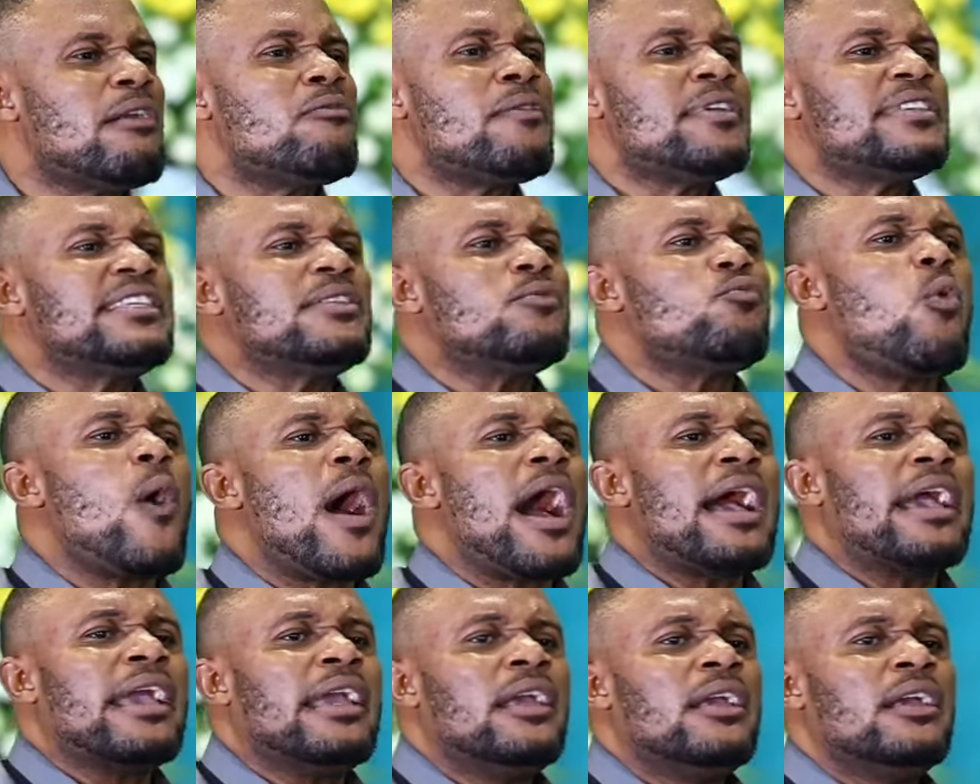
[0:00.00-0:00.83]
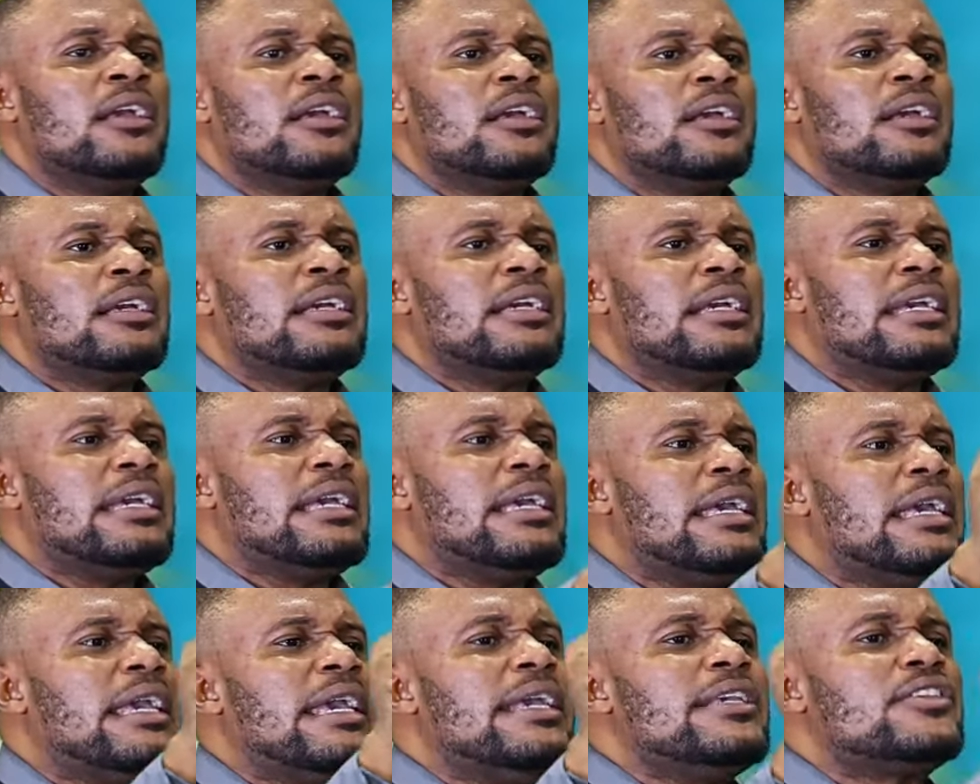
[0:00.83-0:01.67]
The reason why
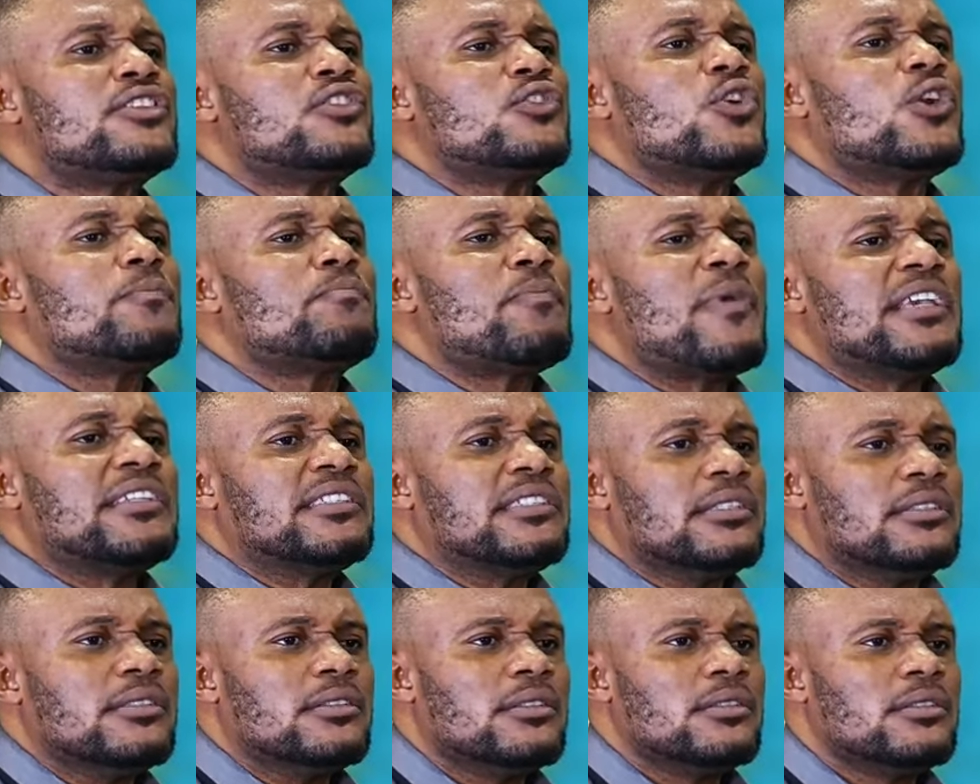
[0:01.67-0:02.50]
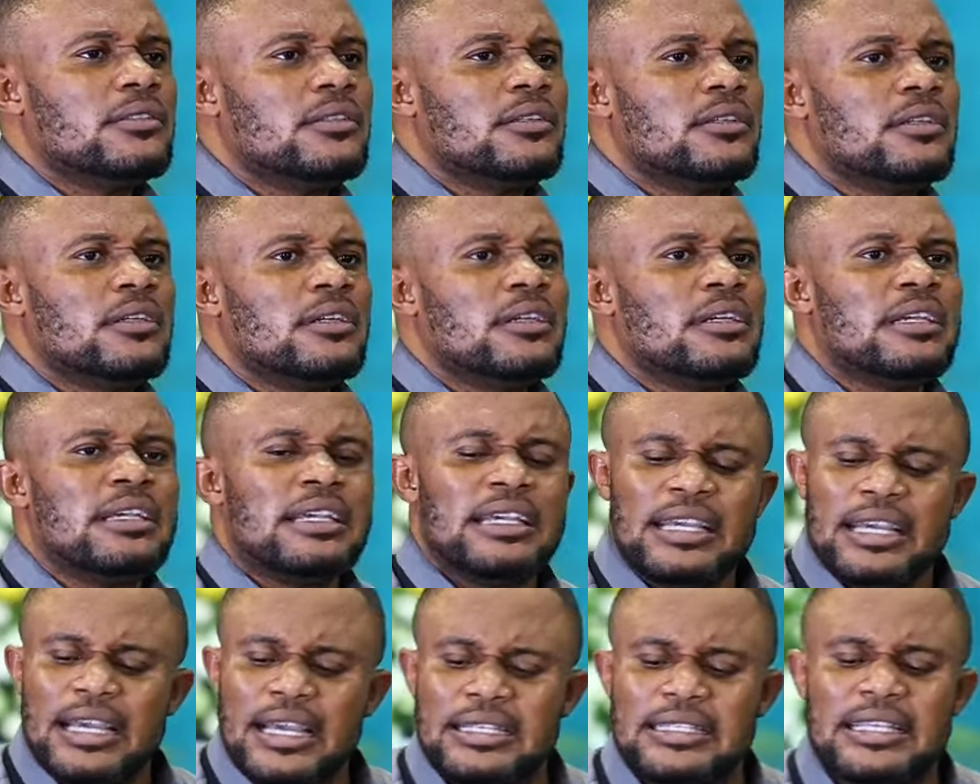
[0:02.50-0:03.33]
he is not patient
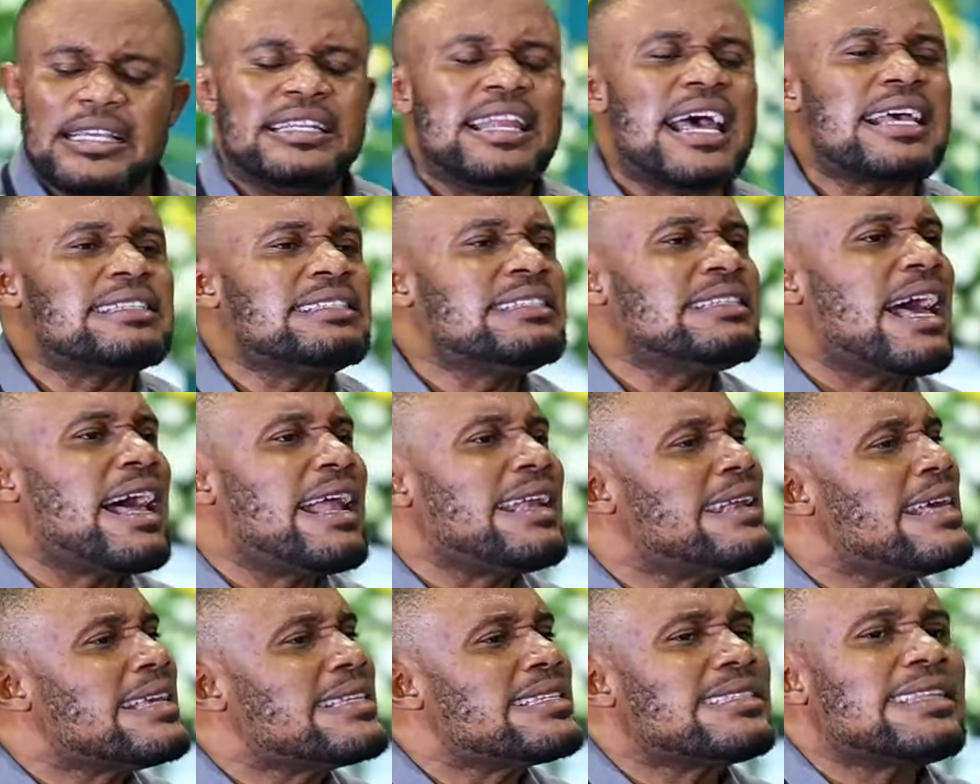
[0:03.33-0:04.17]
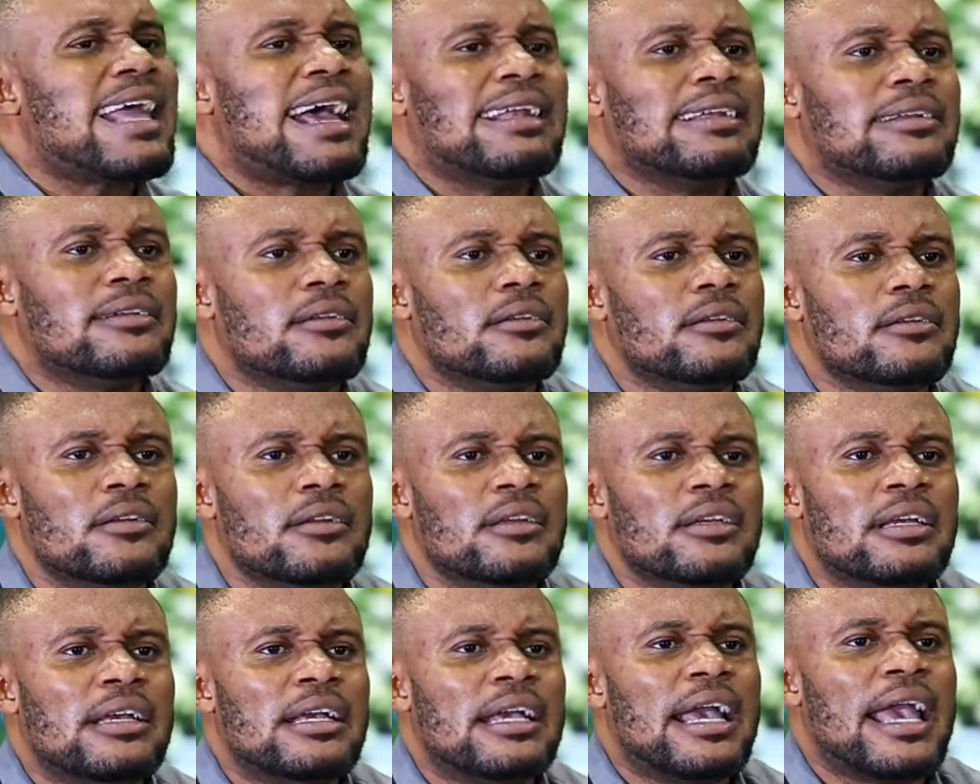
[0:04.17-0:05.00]
is he doesn't understand
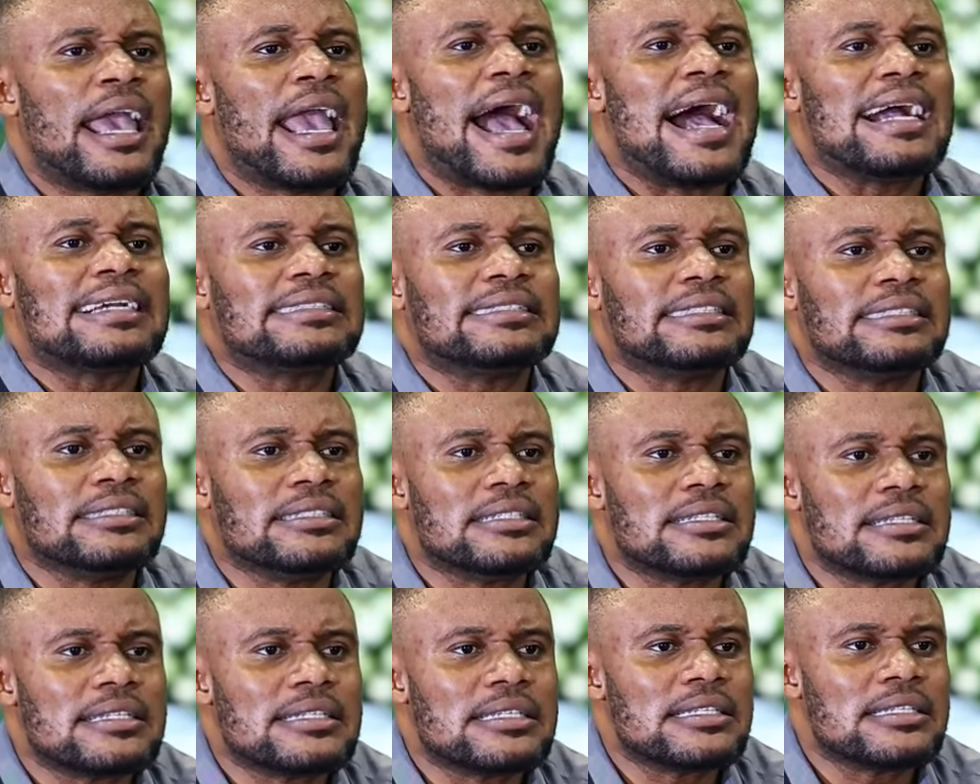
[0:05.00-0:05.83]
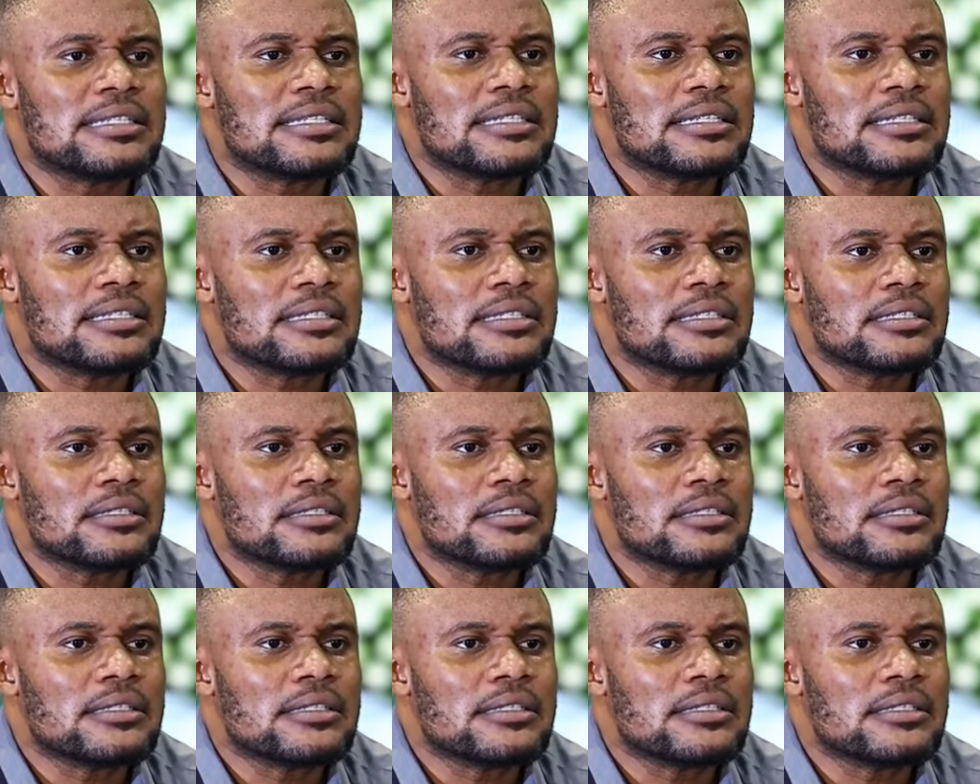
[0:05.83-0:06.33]
her actions.